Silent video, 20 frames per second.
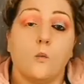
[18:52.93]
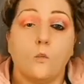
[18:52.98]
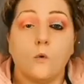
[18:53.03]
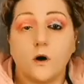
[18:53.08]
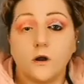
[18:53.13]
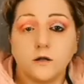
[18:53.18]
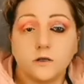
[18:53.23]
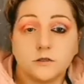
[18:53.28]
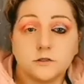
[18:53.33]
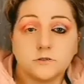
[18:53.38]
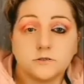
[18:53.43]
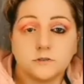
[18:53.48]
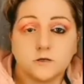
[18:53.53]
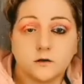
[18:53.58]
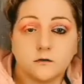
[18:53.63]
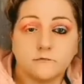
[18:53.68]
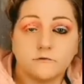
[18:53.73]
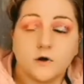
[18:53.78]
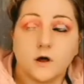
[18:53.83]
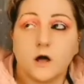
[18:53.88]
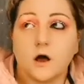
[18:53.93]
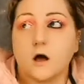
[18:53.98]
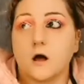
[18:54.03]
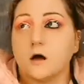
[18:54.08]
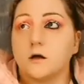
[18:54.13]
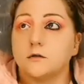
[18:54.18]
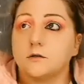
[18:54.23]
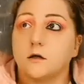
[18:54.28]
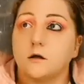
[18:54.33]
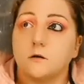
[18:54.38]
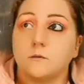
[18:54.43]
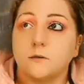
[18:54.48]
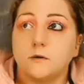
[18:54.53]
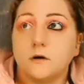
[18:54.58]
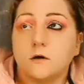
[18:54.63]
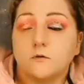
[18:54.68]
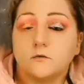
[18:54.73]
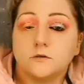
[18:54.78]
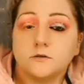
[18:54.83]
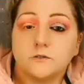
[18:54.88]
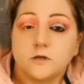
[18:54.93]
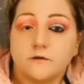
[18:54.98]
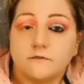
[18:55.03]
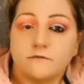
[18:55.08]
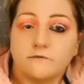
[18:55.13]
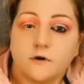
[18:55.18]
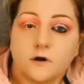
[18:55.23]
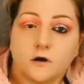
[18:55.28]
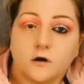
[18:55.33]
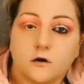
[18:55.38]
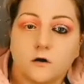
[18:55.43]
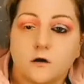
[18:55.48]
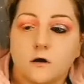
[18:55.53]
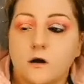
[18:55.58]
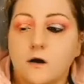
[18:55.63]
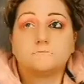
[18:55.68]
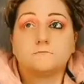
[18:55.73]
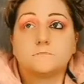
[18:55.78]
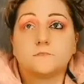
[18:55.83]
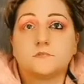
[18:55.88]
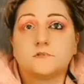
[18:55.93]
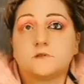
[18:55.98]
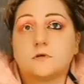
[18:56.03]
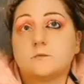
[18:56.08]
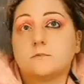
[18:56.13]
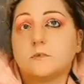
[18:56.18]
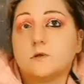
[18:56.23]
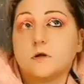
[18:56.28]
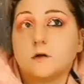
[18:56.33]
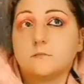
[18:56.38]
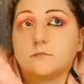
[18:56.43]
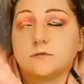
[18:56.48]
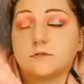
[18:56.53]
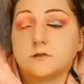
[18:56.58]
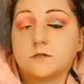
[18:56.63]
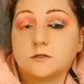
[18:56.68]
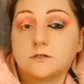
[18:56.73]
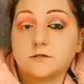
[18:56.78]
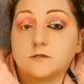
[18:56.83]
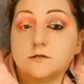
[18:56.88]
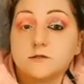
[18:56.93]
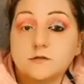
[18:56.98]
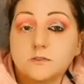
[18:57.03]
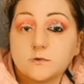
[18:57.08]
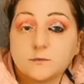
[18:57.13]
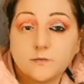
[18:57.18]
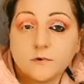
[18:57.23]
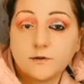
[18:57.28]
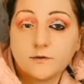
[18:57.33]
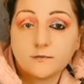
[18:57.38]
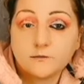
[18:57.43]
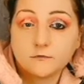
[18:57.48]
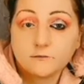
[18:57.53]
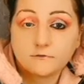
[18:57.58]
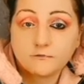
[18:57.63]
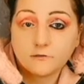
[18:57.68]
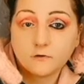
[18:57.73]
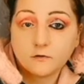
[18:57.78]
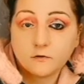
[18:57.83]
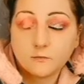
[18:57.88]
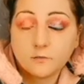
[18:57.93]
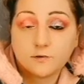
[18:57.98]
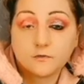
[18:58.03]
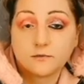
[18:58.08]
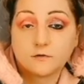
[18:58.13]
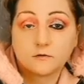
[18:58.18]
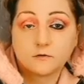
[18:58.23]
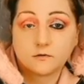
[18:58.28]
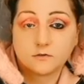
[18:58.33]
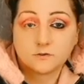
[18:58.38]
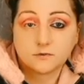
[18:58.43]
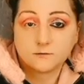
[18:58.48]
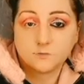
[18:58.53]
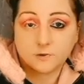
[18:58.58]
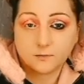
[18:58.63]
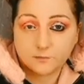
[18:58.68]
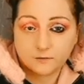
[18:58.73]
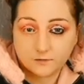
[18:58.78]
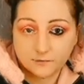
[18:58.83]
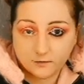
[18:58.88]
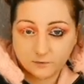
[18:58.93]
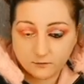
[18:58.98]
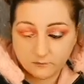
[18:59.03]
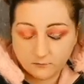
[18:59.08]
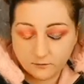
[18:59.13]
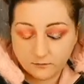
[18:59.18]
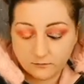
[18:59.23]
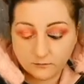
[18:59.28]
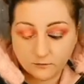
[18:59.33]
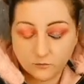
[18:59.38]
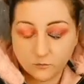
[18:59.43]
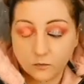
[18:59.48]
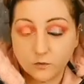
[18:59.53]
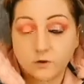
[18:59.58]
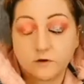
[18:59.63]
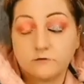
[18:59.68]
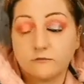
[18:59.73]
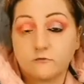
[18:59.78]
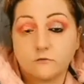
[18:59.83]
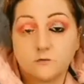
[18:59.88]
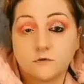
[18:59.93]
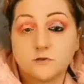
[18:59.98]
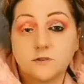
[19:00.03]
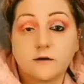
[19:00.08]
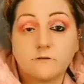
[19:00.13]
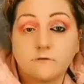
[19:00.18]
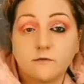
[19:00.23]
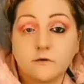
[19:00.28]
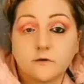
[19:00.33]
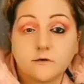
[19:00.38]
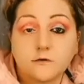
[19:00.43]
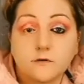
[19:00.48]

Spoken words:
wanting stuff, telling me how it's not fair. Sometimes it doesn't seem like they're fair, but there are some people that are on there 24/7,